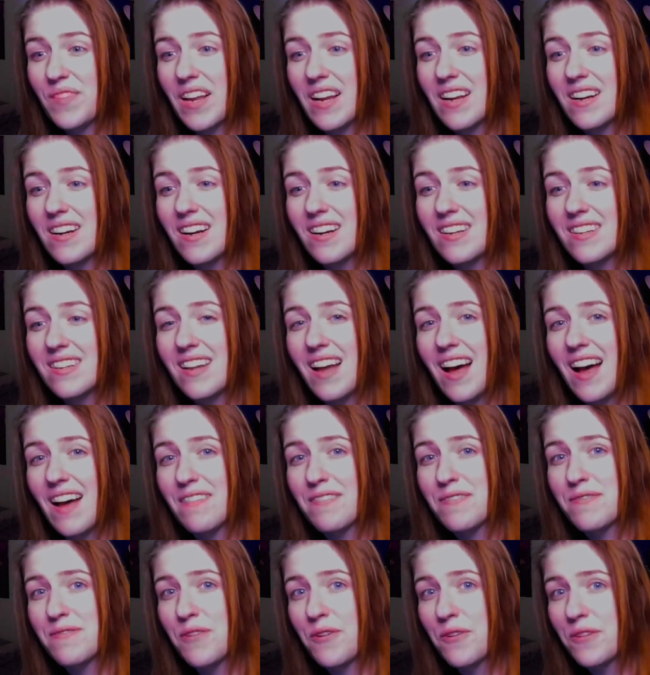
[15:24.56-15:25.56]
not
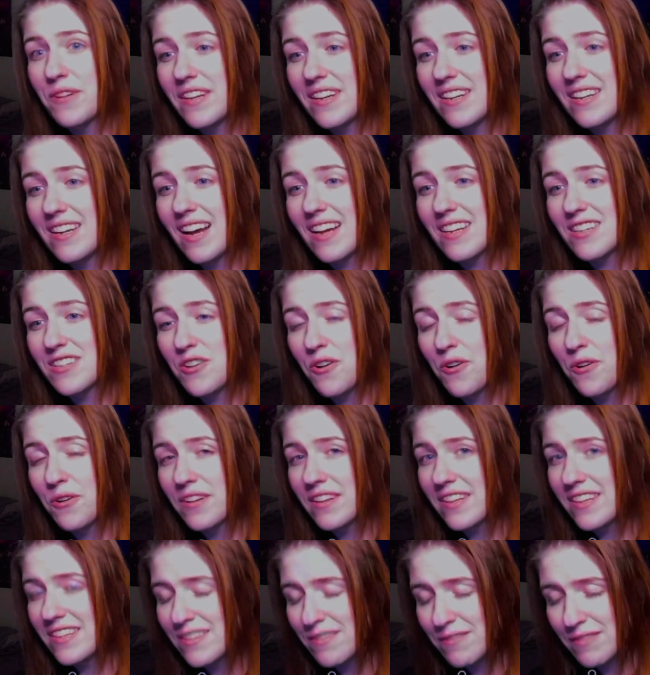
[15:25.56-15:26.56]
totally
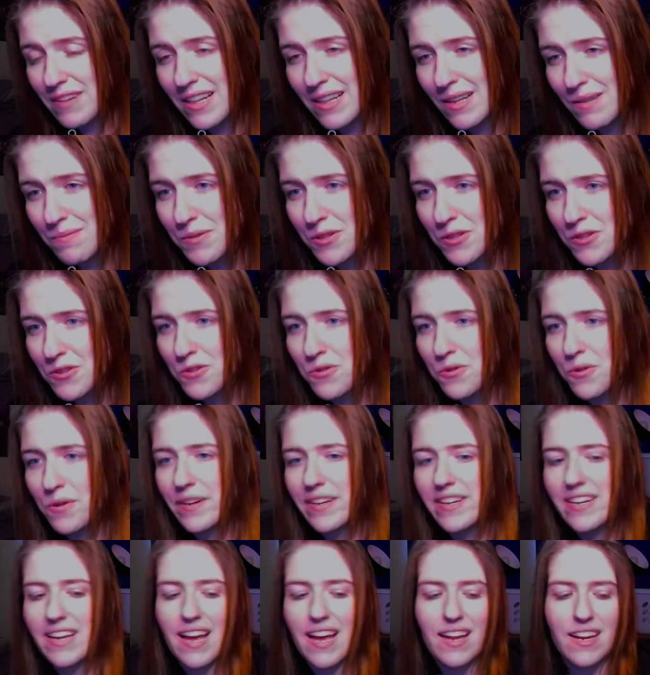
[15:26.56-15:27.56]
developed story
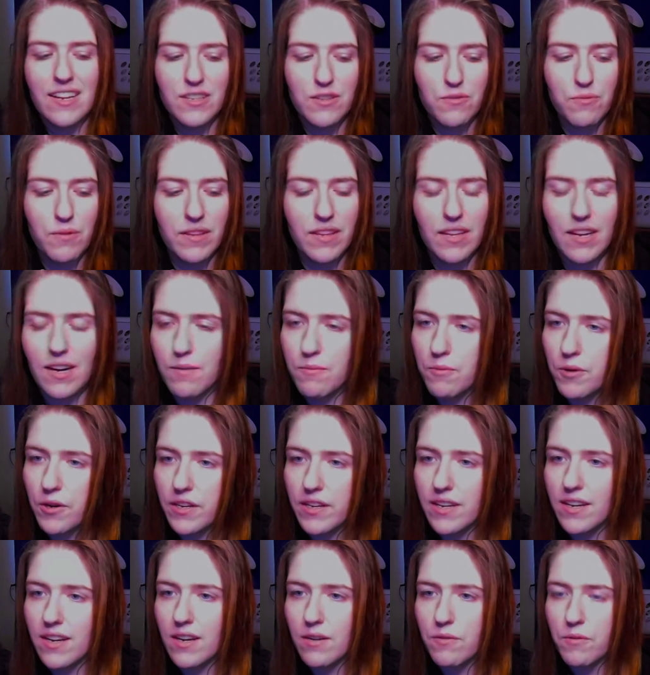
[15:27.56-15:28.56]
yet. It's one that I'm
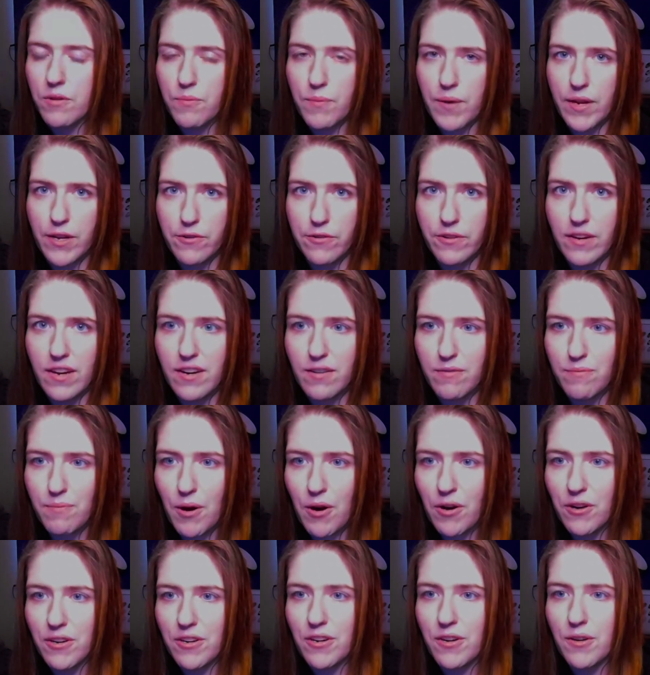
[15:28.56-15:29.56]
working on with my creative
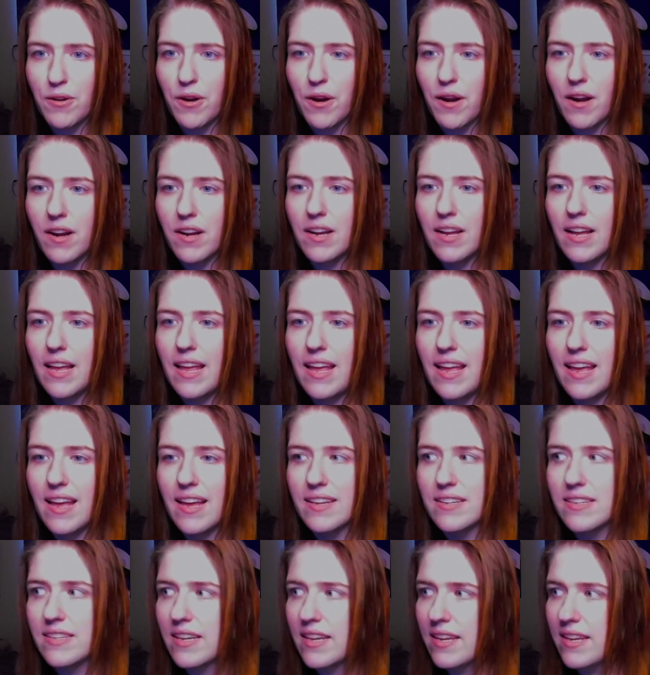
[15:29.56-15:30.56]
partner.
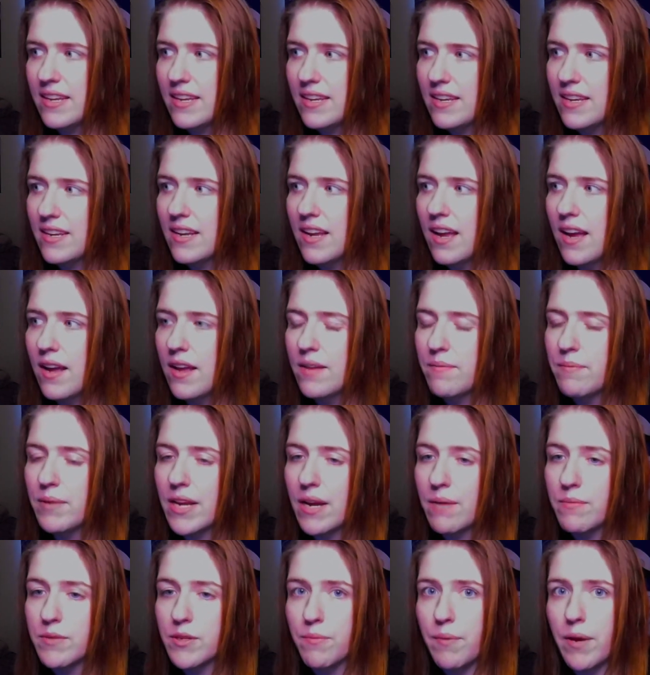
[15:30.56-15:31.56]
And he
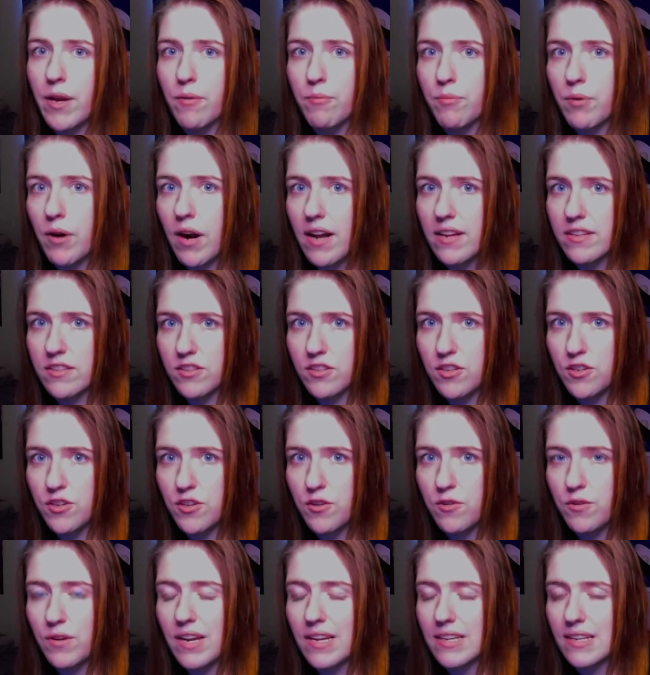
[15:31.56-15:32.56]
becomes a male
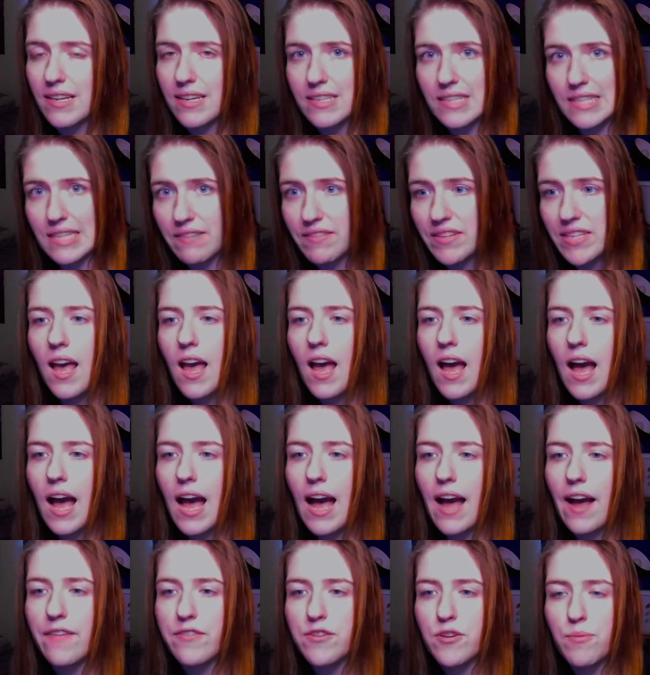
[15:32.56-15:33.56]
prostitute at like 17
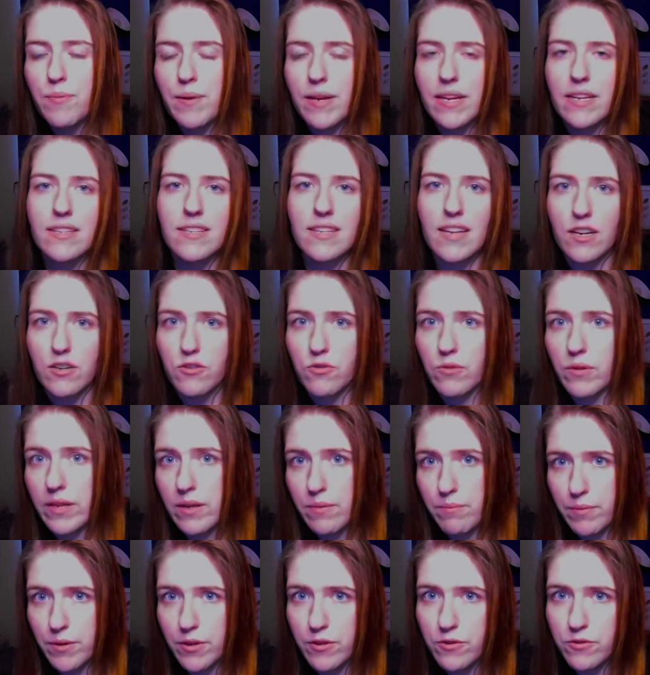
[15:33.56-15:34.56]
after being sexually
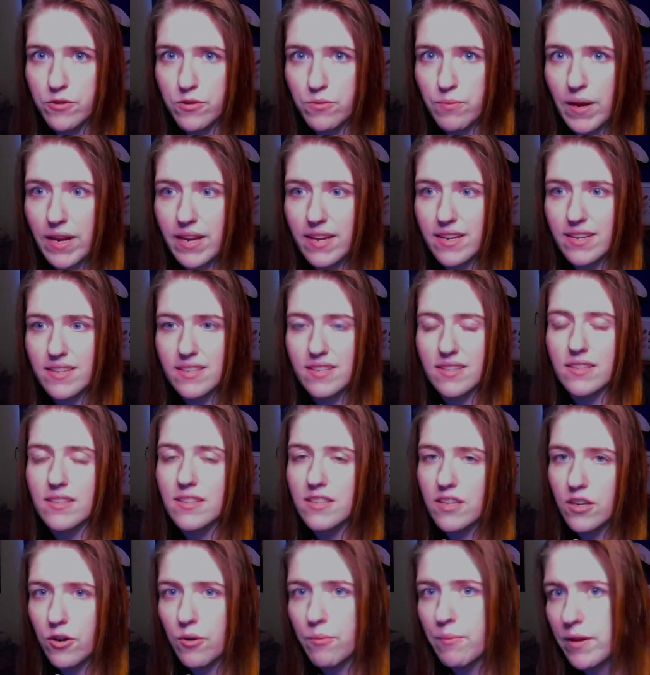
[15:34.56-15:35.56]
abused by his
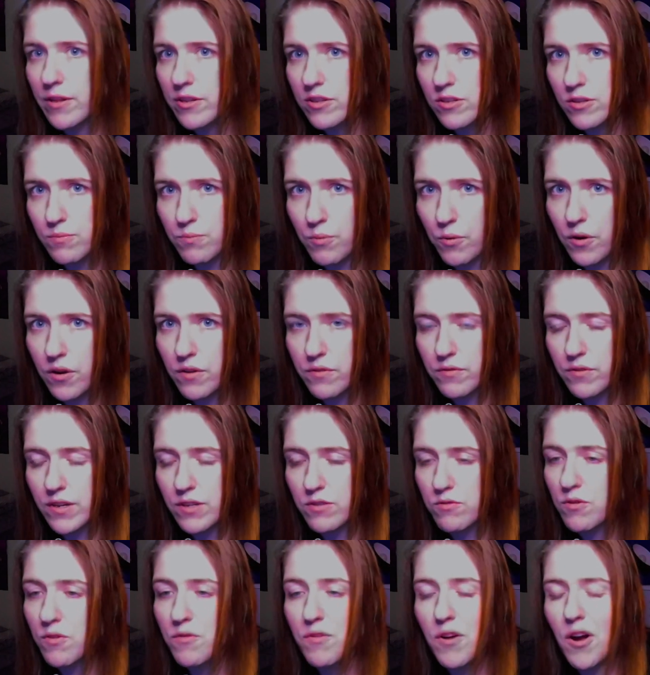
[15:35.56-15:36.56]
single mother's boyfriends,
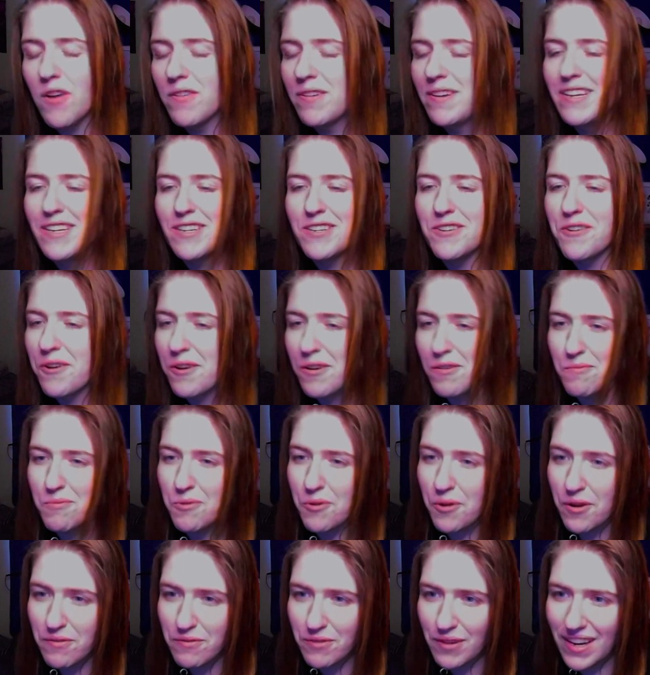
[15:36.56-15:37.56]
revolving door of
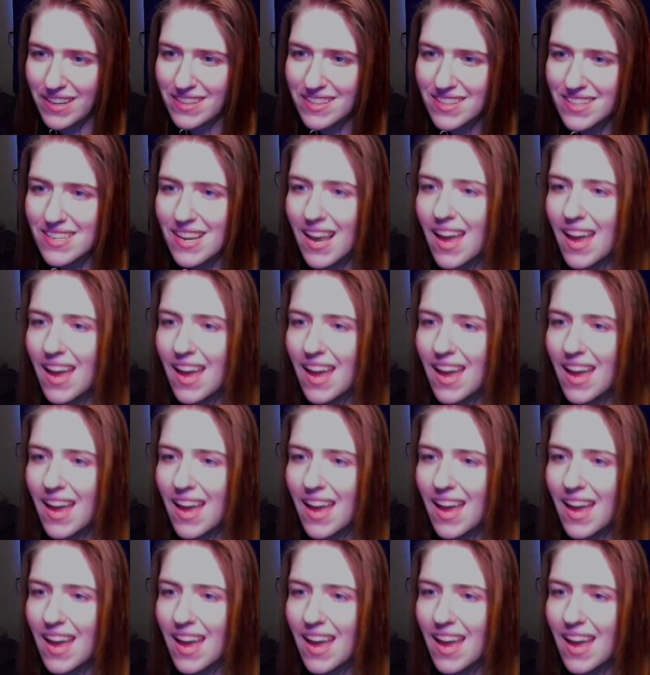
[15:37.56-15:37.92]
boyfriends.